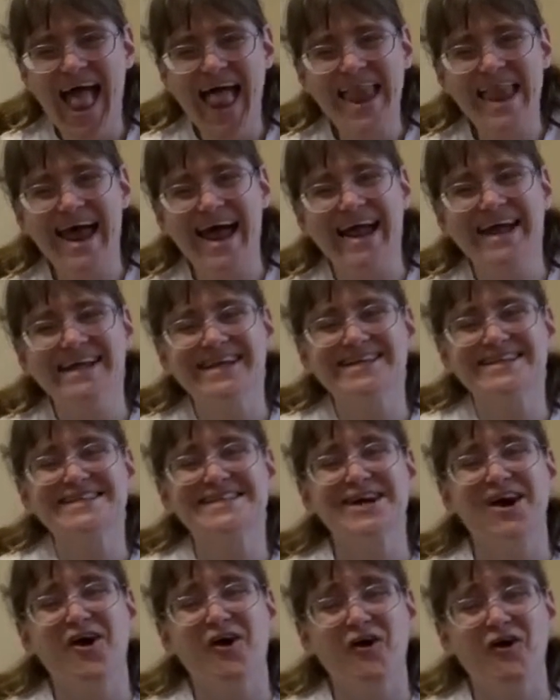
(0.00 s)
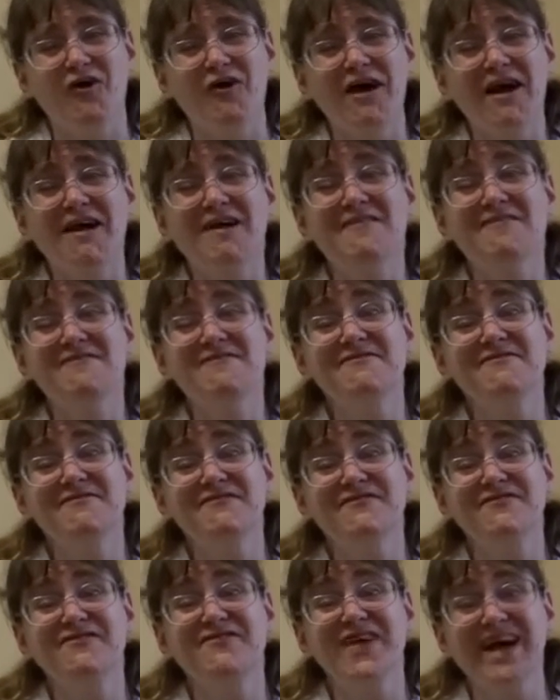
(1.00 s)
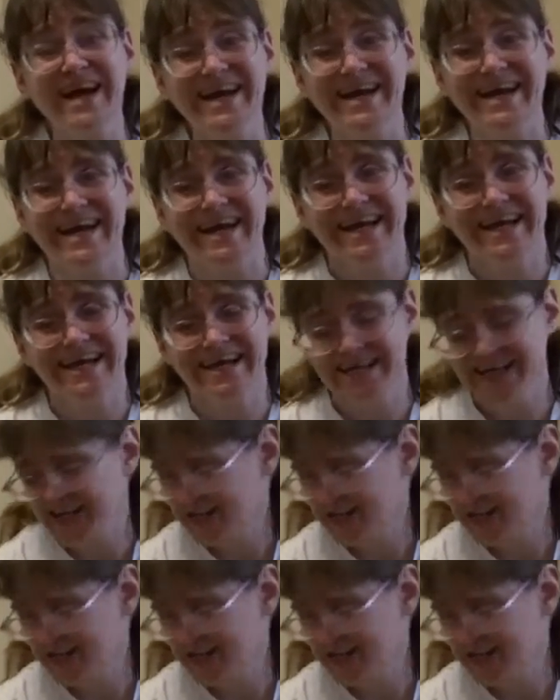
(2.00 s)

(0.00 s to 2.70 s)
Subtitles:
That is so funny.